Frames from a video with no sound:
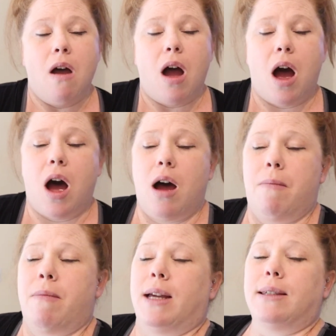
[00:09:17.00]

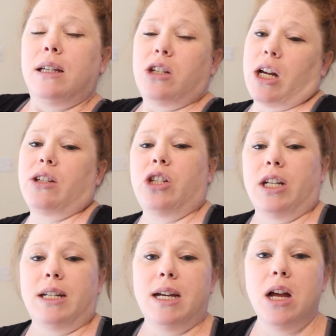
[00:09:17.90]
My
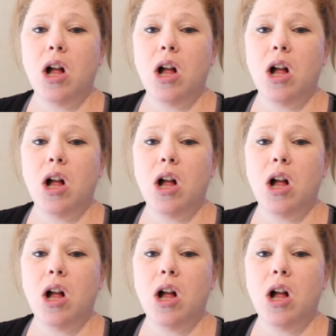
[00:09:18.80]
suggestion